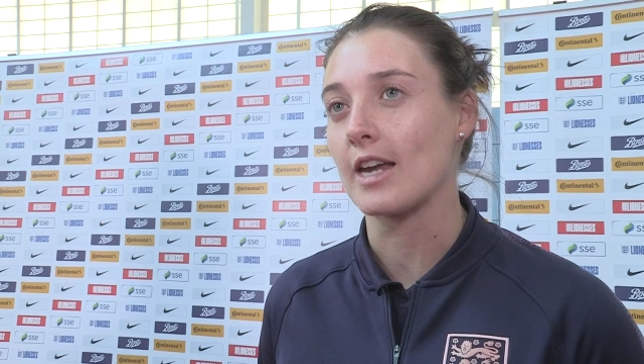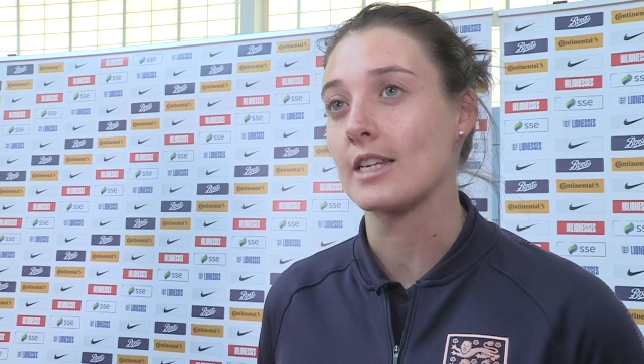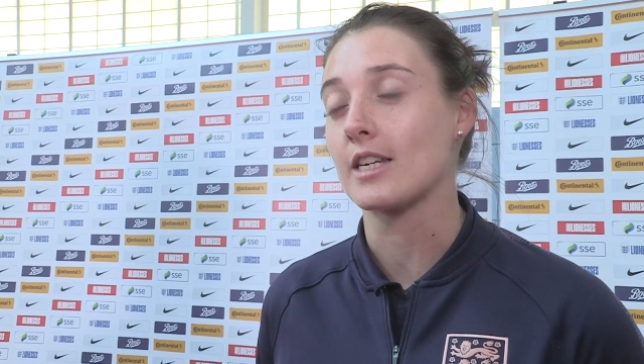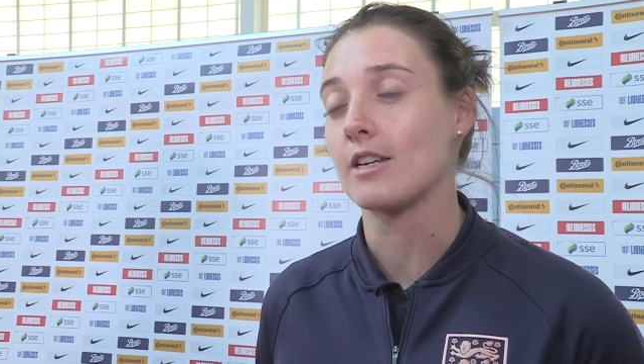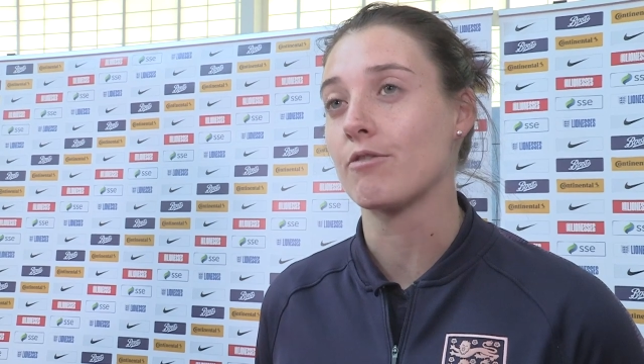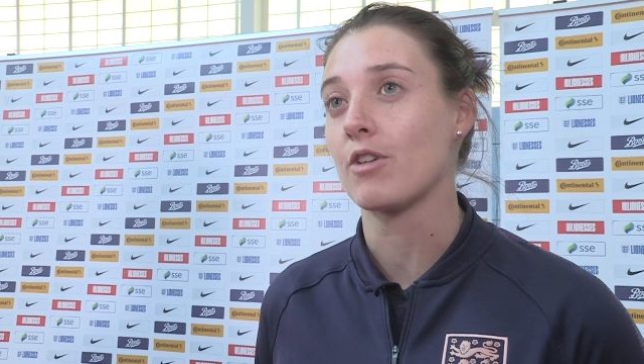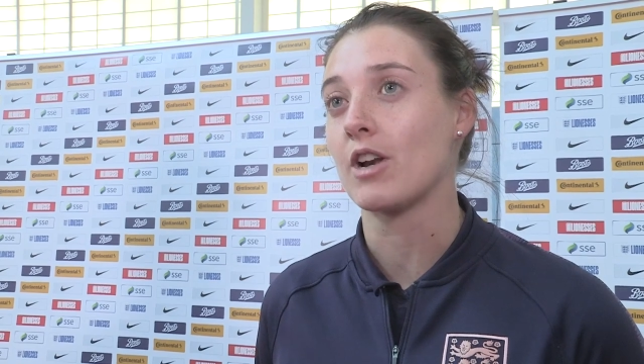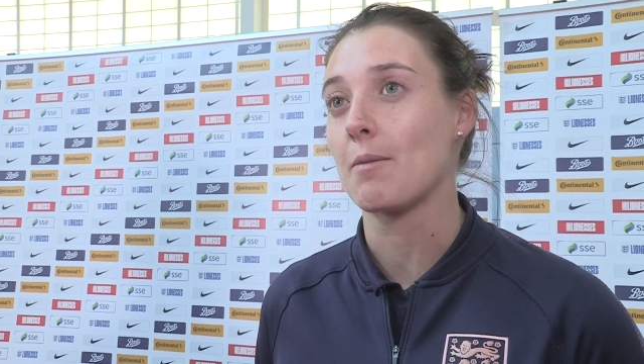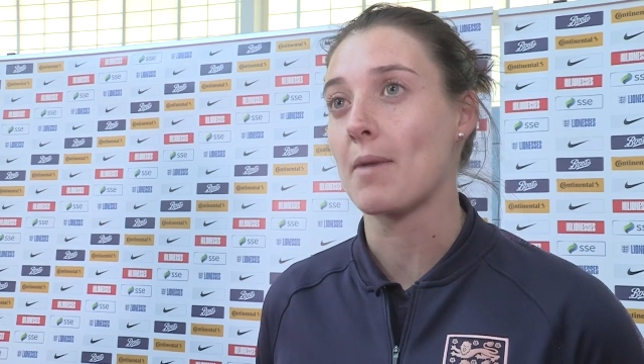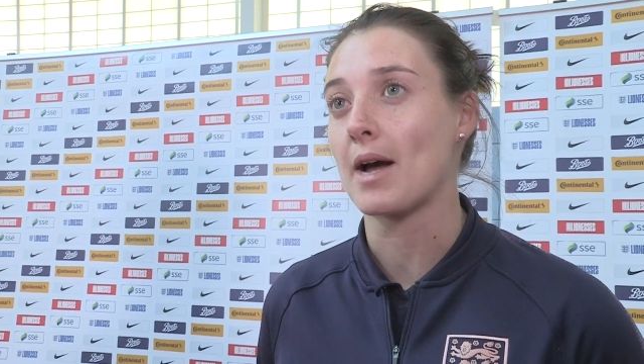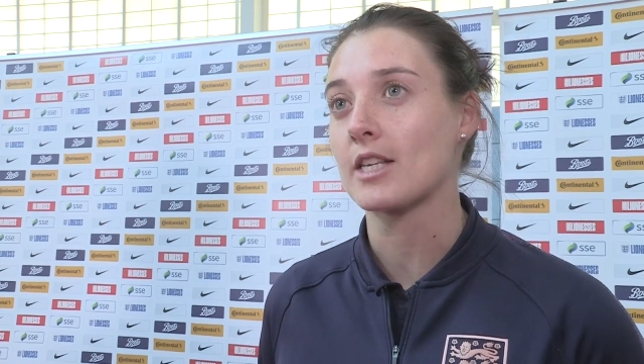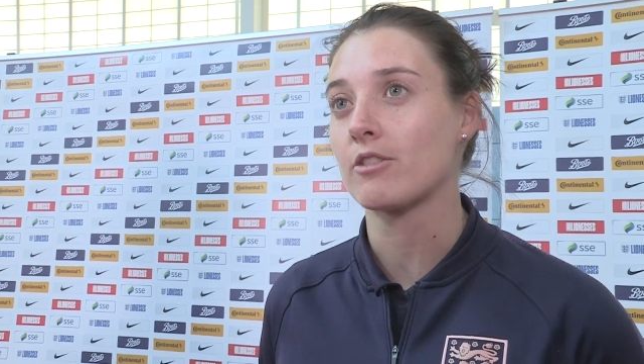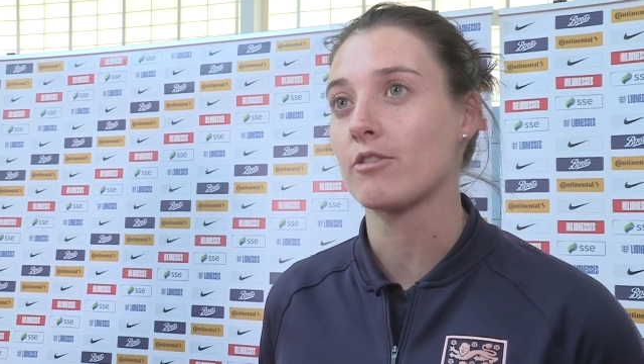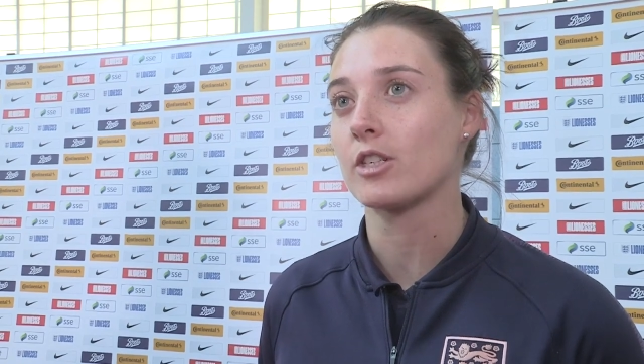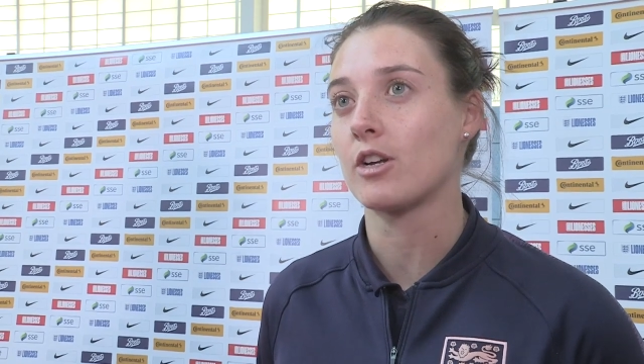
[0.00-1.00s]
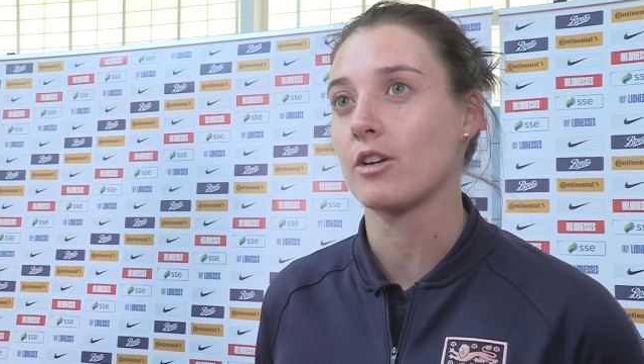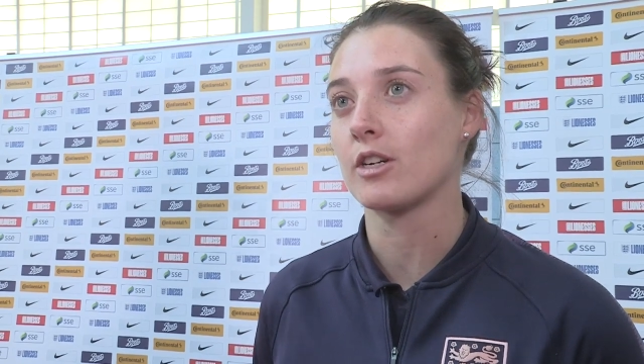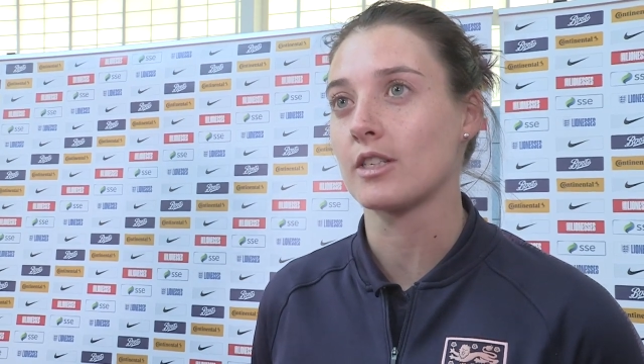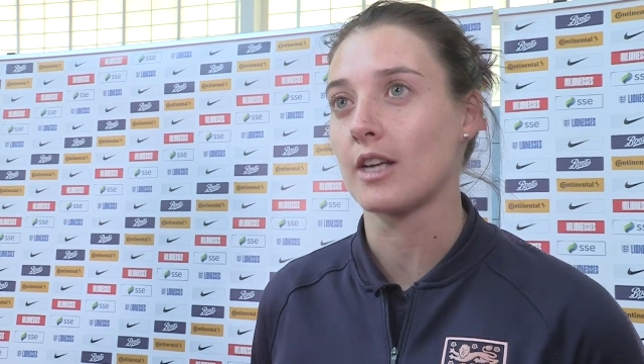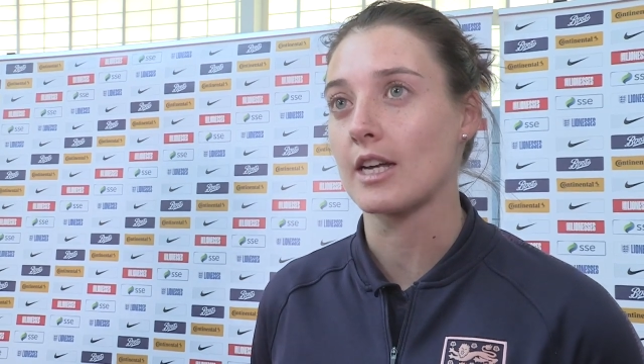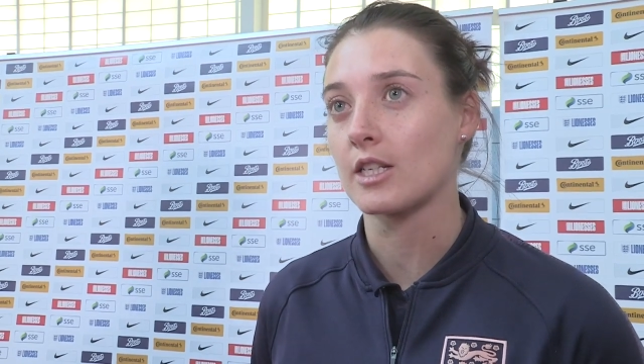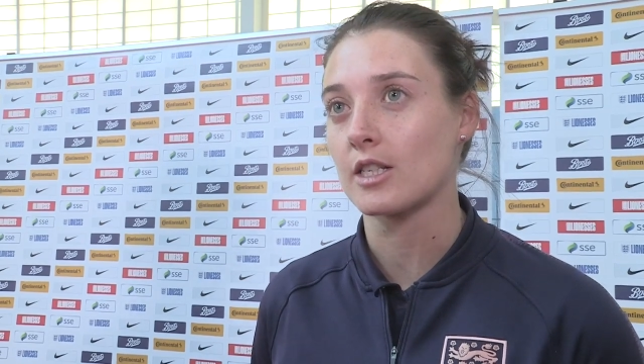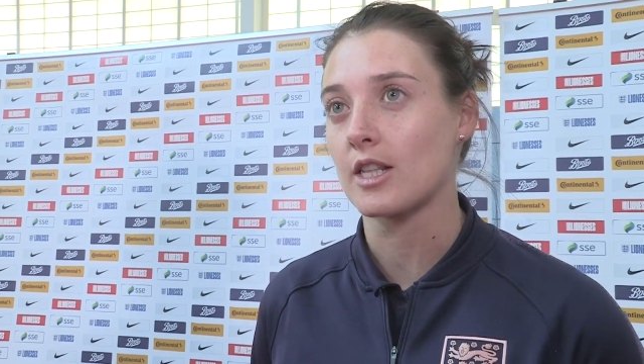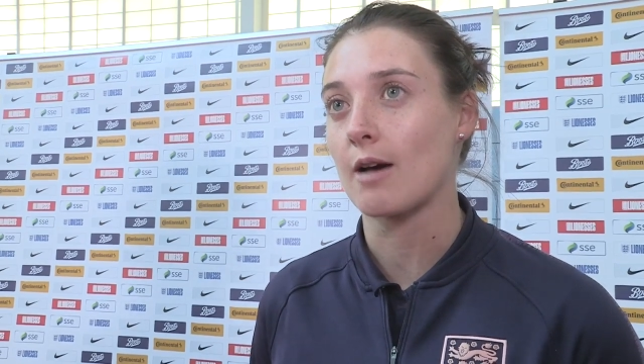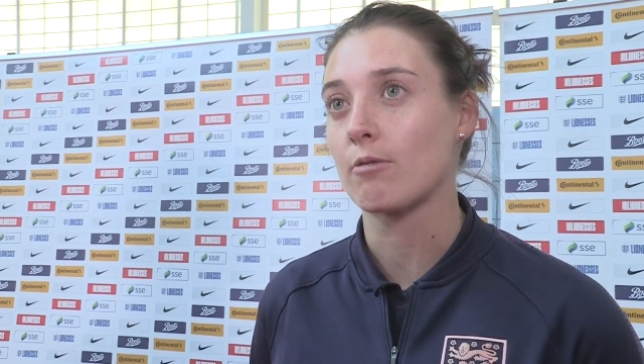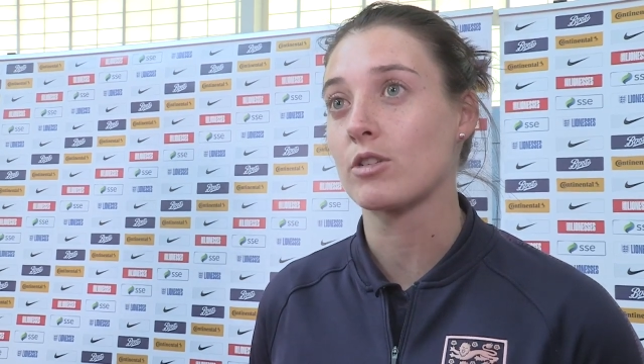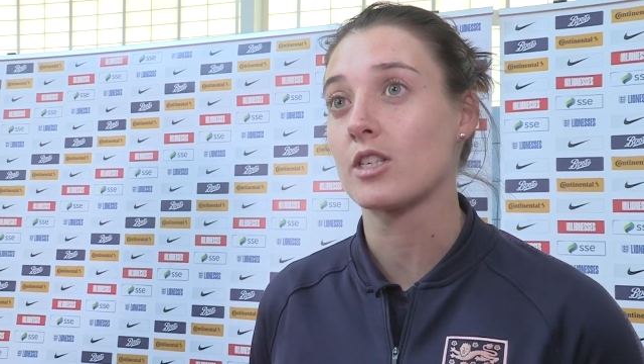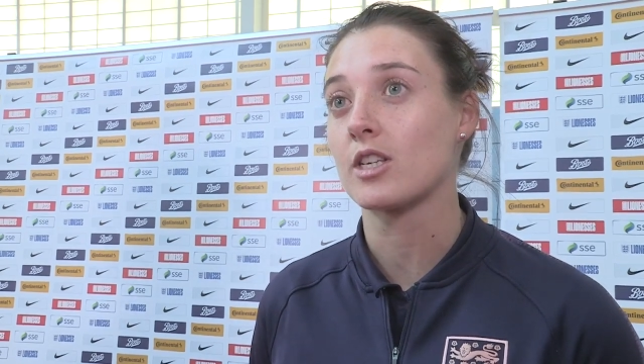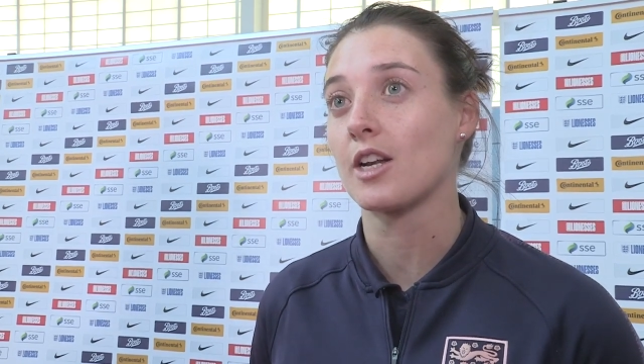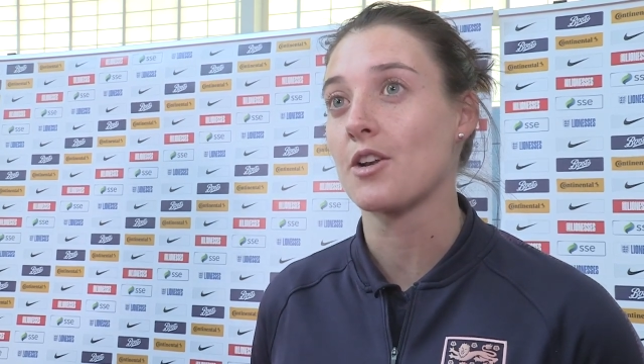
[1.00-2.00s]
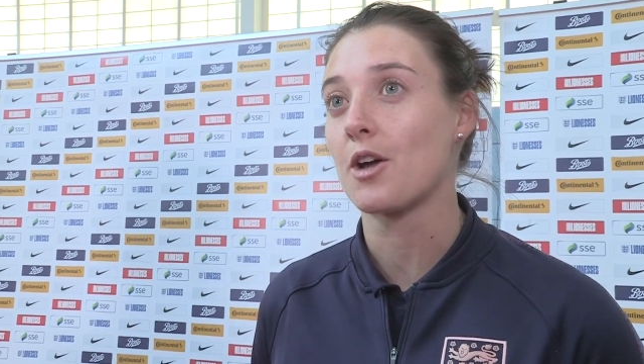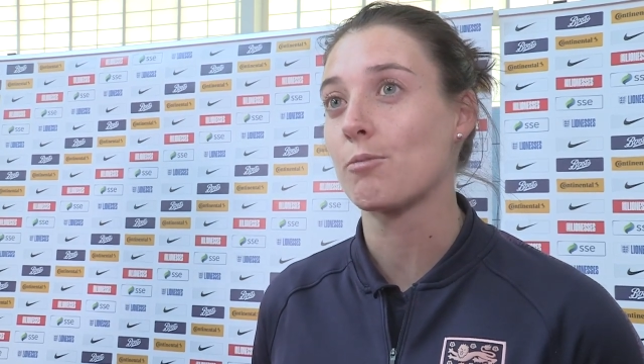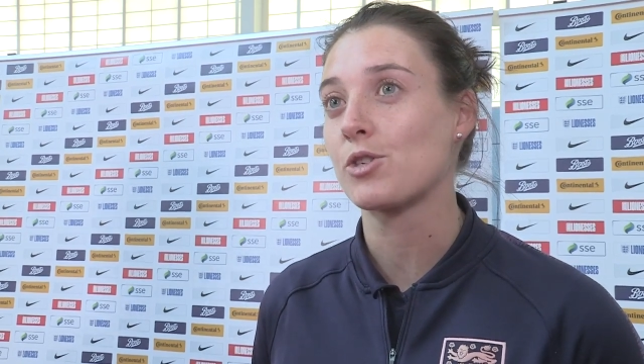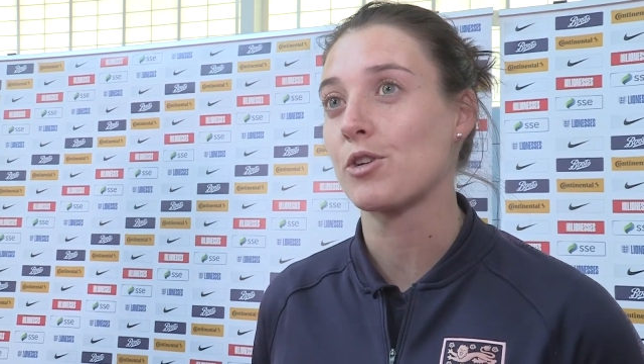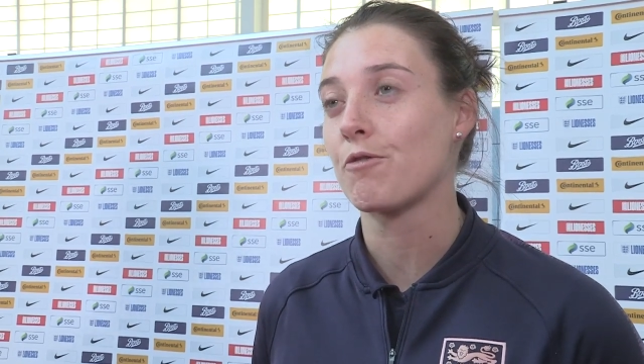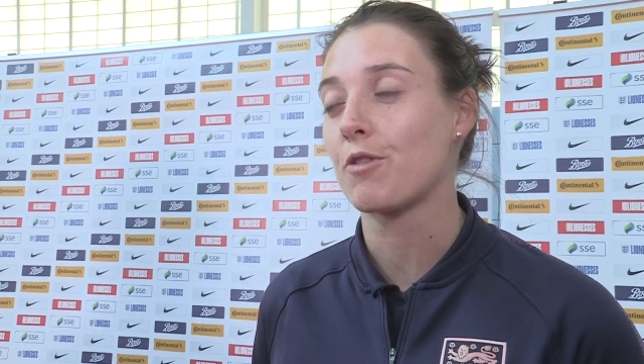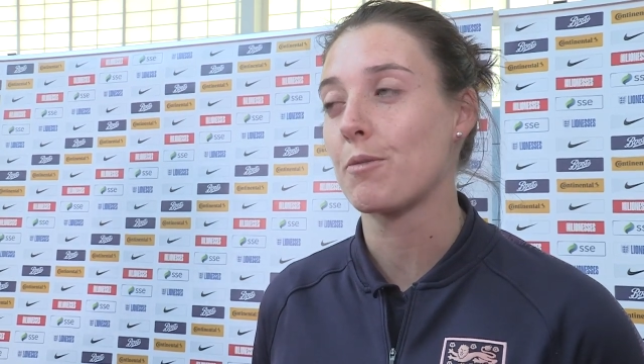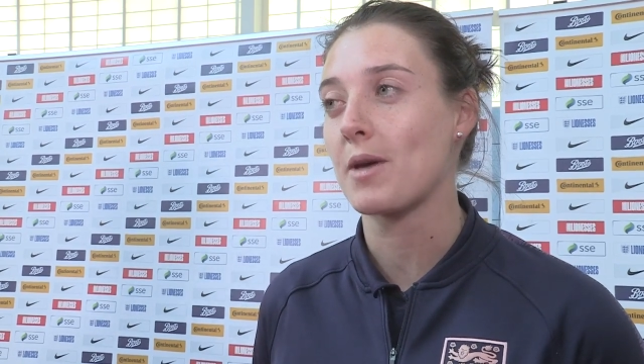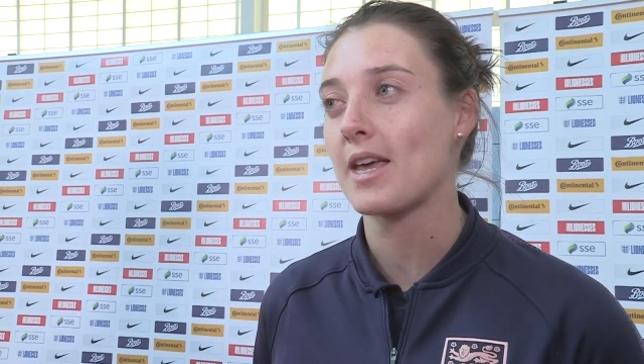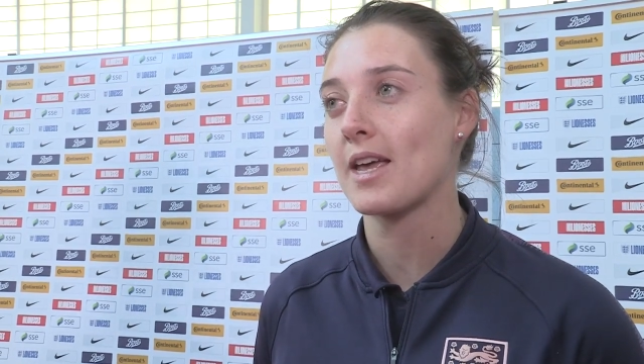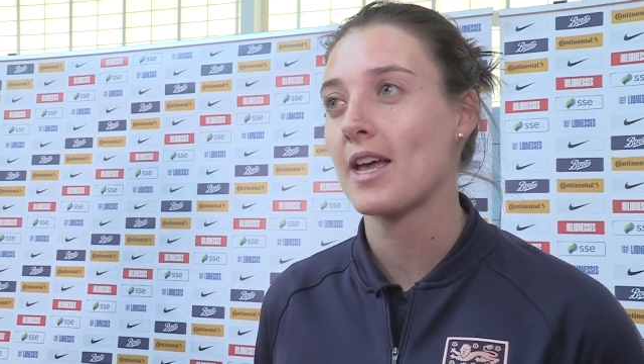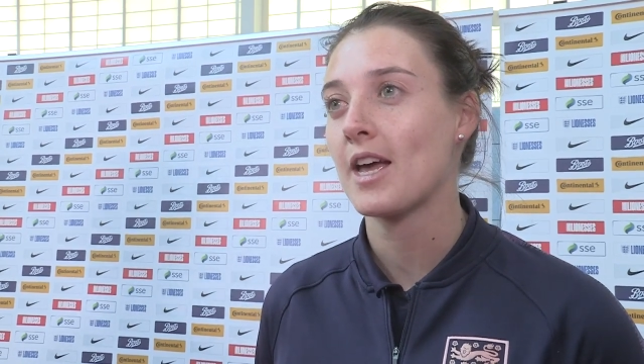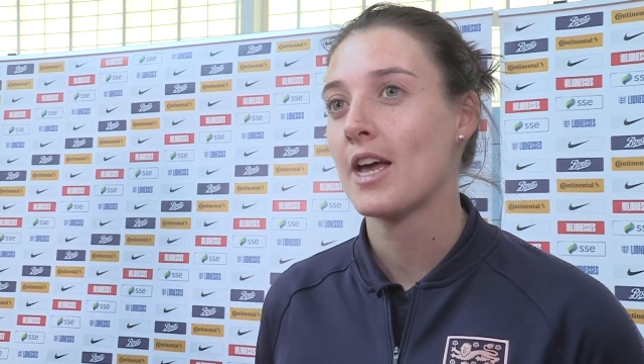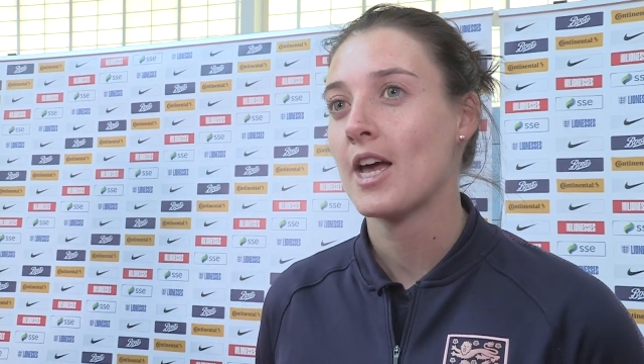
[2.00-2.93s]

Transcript: it didn't really matter, as long as I, that was still an option for me.